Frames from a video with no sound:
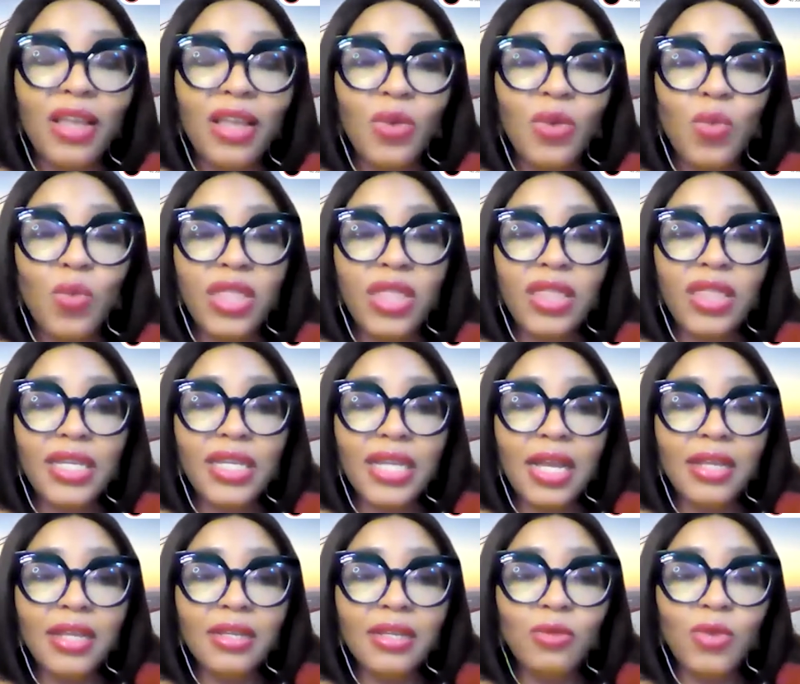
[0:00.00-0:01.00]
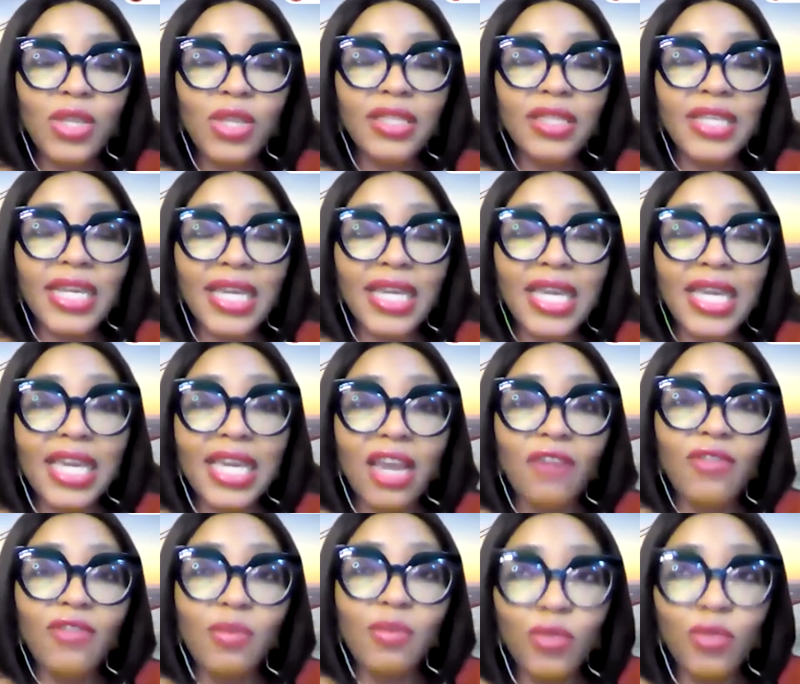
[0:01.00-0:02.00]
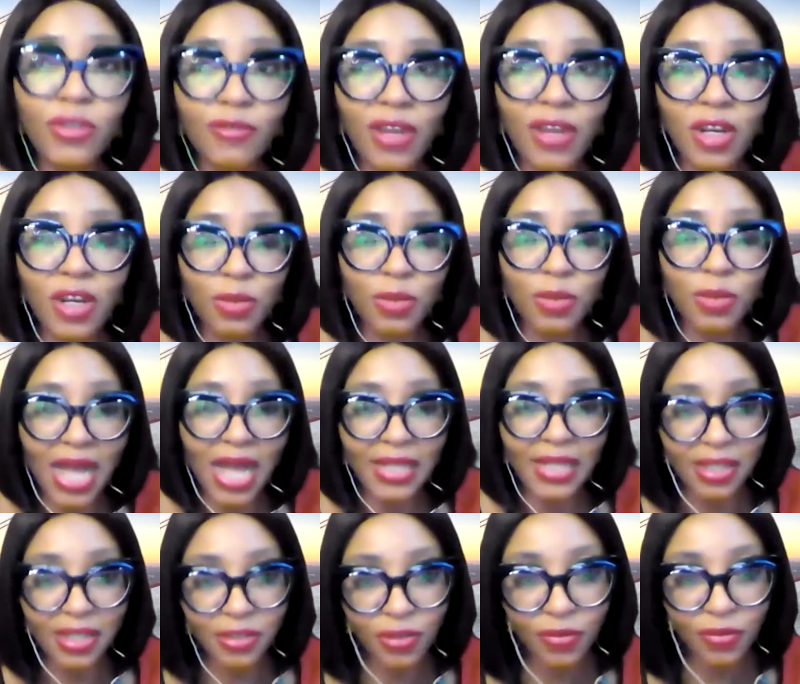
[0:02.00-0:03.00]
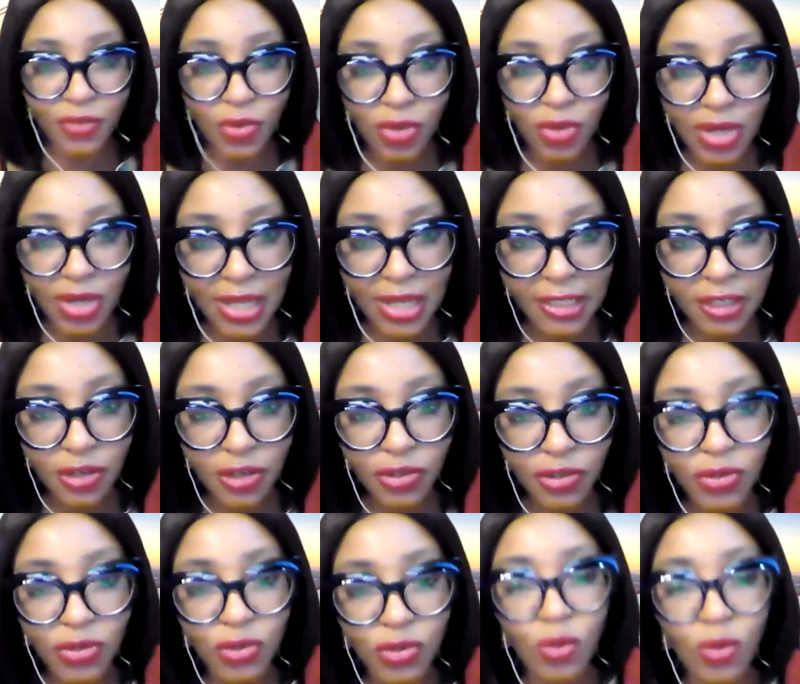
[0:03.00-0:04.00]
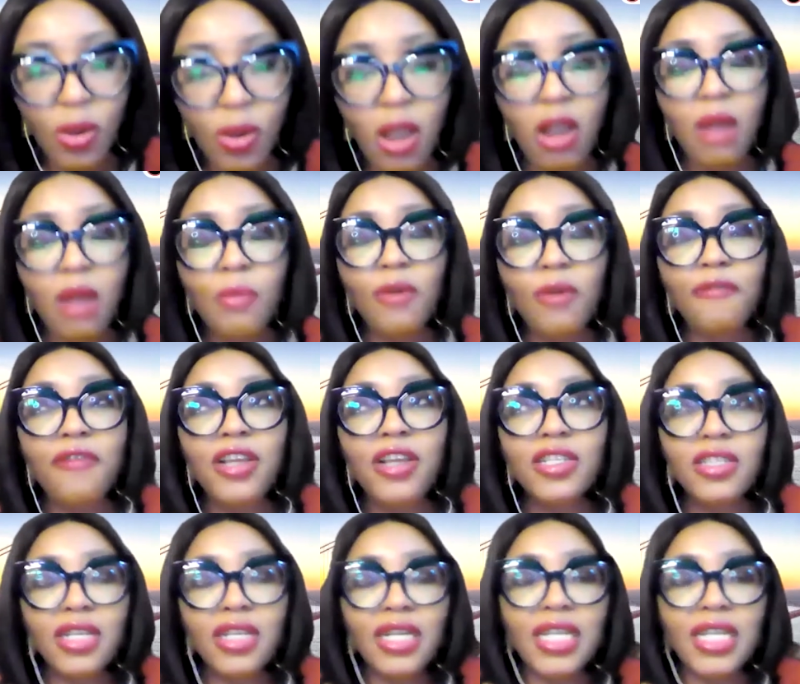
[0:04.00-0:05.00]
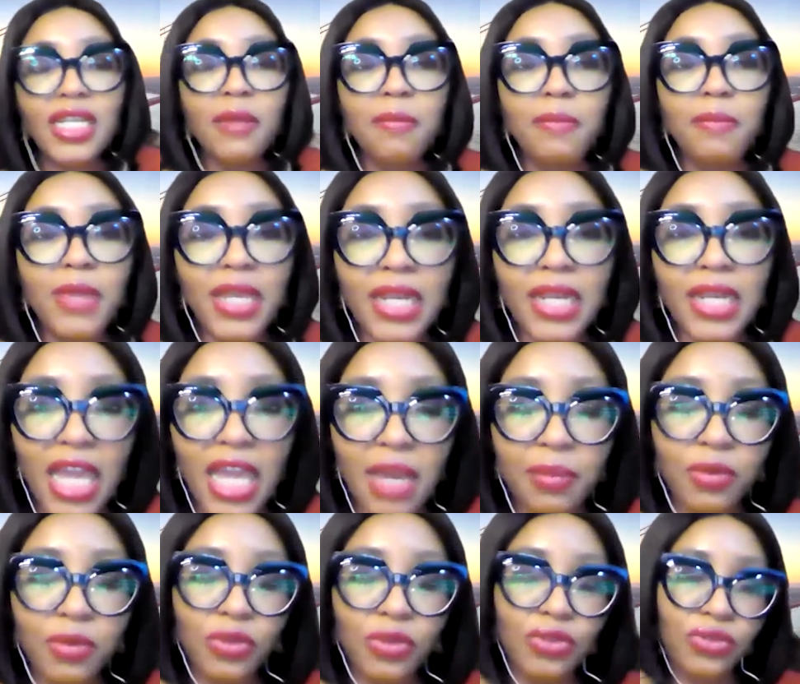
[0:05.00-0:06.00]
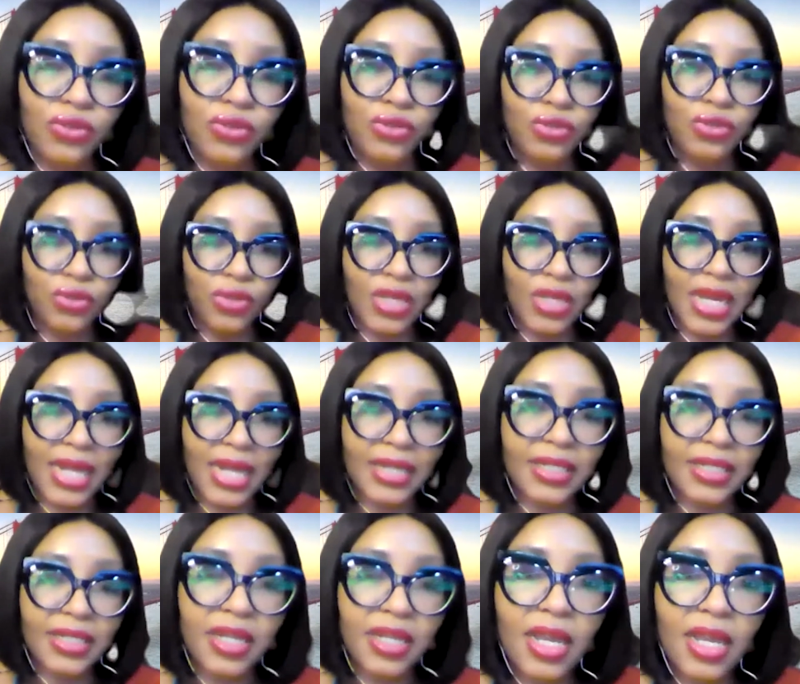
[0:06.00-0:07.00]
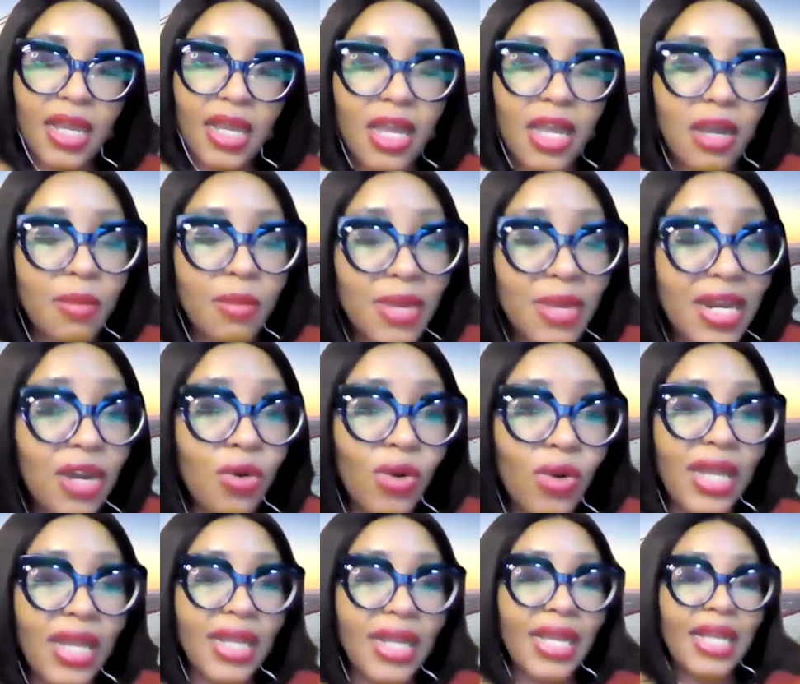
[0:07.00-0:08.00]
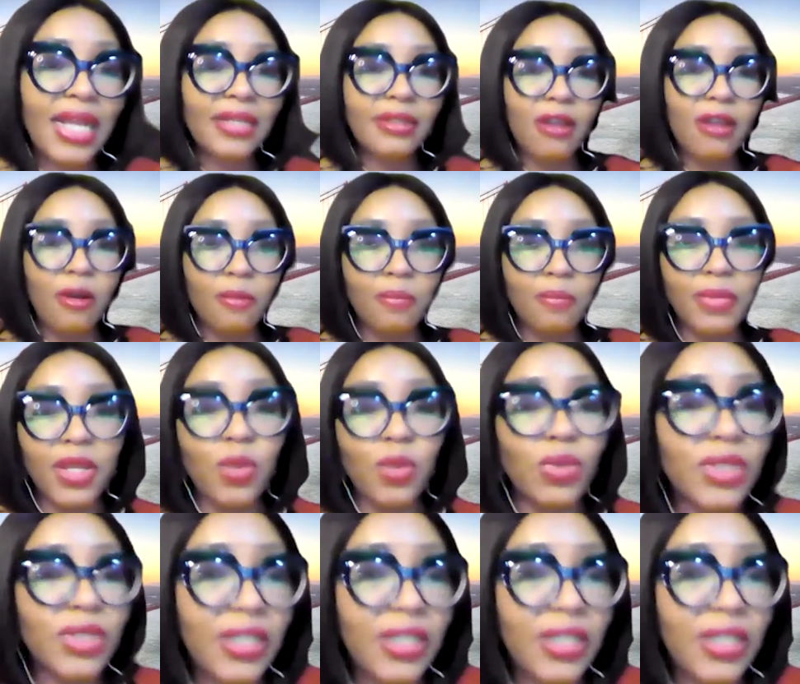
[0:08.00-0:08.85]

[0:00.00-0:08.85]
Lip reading: with taking care of the most valuable assets of the organization. So professionally, being able to do that in an oil and gas company was